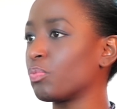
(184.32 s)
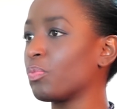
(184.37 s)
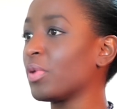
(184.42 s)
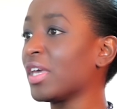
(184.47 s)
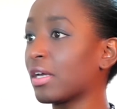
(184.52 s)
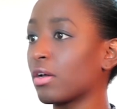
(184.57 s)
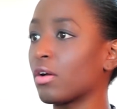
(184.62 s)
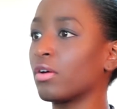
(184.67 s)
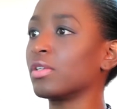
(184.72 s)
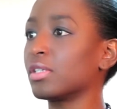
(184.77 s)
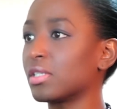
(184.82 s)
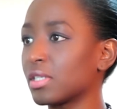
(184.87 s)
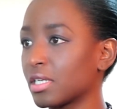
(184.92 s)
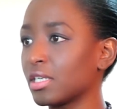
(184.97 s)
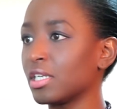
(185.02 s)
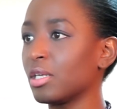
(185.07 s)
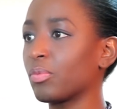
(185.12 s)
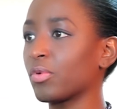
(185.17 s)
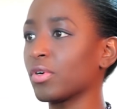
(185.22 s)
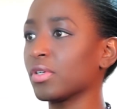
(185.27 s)
to pick on a
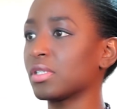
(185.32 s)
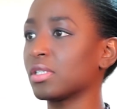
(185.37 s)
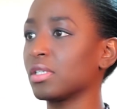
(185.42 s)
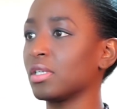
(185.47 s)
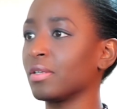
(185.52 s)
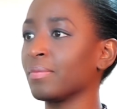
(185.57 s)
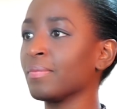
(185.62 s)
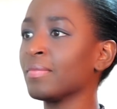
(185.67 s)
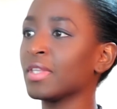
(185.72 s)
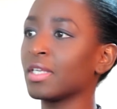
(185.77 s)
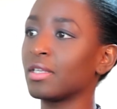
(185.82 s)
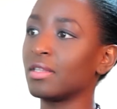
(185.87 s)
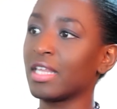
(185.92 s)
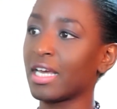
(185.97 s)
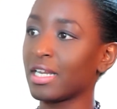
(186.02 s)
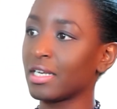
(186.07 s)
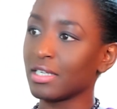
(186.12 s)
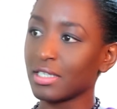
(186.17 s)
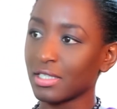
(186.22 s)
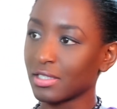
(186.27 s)
skinny person
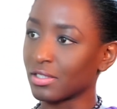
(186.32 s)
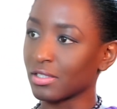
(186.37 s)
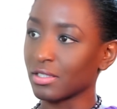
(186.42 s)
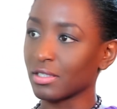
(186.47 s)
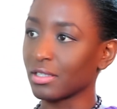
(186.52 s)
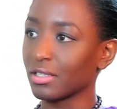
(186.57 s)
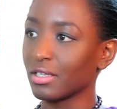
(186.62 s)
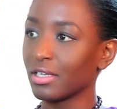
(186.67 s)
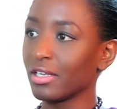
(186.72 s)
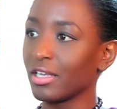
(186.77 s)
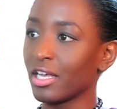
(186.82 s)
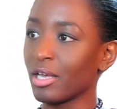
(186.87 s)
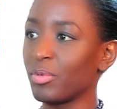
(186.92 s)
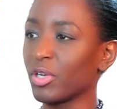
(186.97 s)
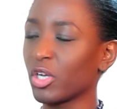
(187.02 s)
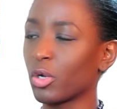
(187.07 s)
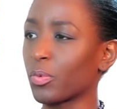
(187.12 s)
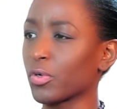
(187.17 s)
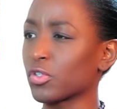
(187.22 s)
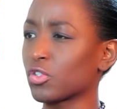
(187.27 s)
than it is a
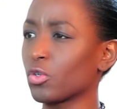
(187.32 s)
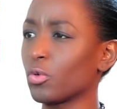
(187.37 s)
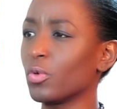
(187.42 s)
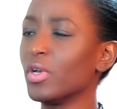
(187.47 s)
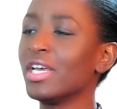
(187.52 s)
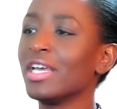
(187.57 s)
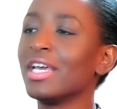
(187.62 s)
bigger person.